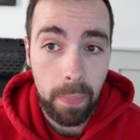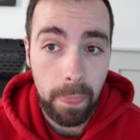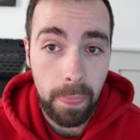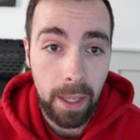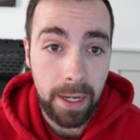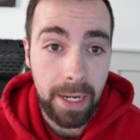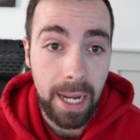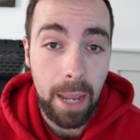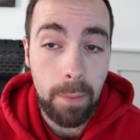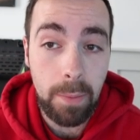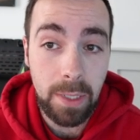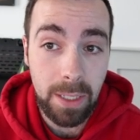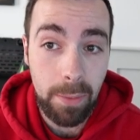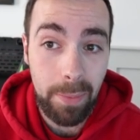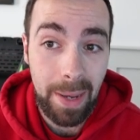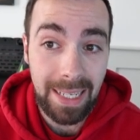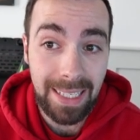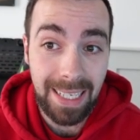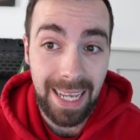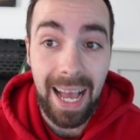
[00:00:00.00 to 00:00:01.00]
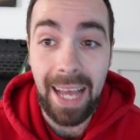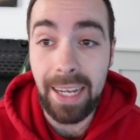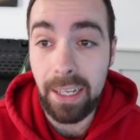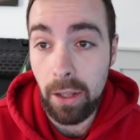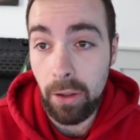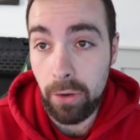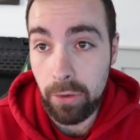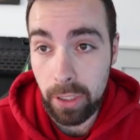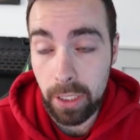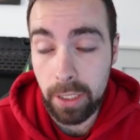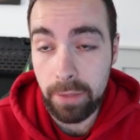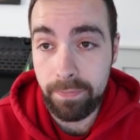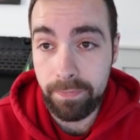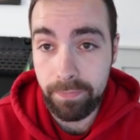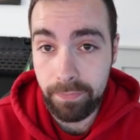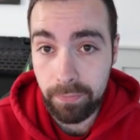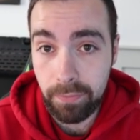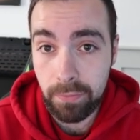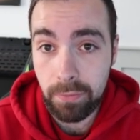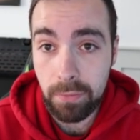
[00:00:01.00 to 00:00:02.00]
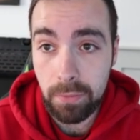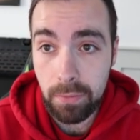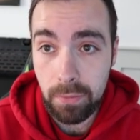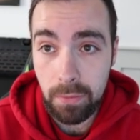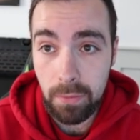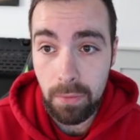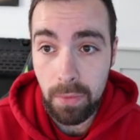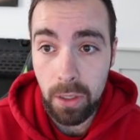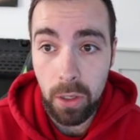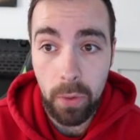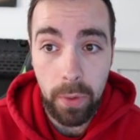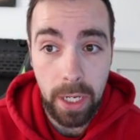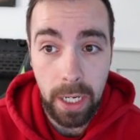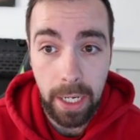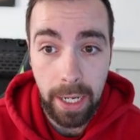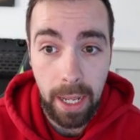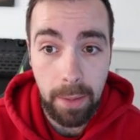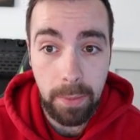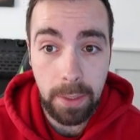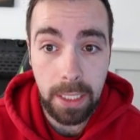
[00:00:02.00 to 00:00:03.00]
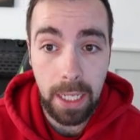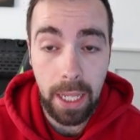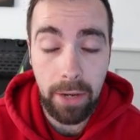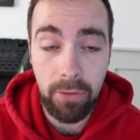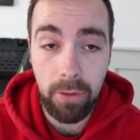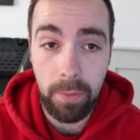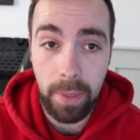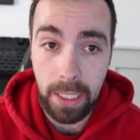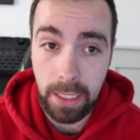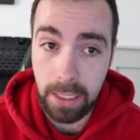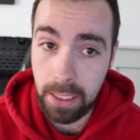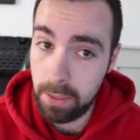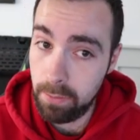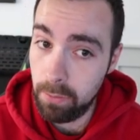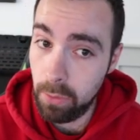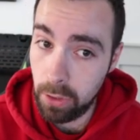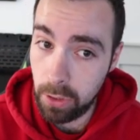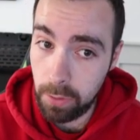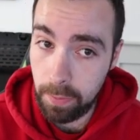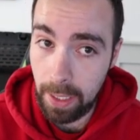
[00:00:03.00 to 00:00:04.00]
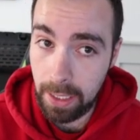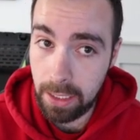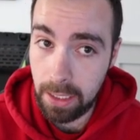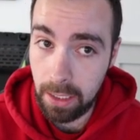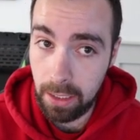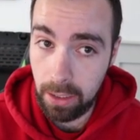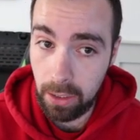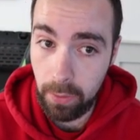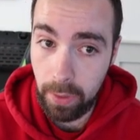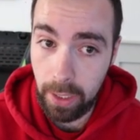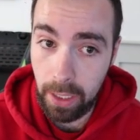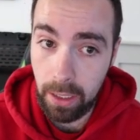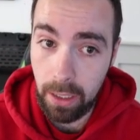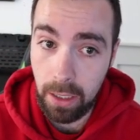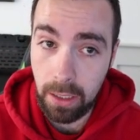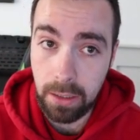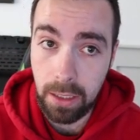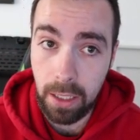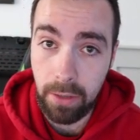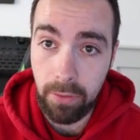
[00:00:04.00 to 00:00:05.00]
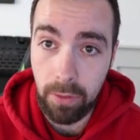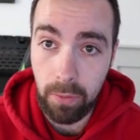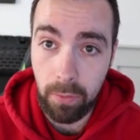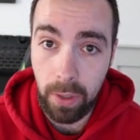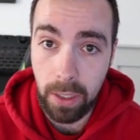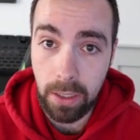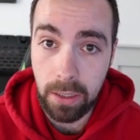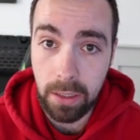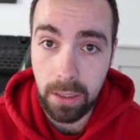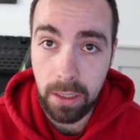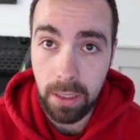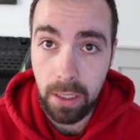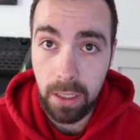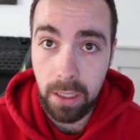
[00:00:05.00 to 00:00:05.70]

The diamonds are better and longer. Queen of Diamonds led from East is much better than Queen of Hearts led from West.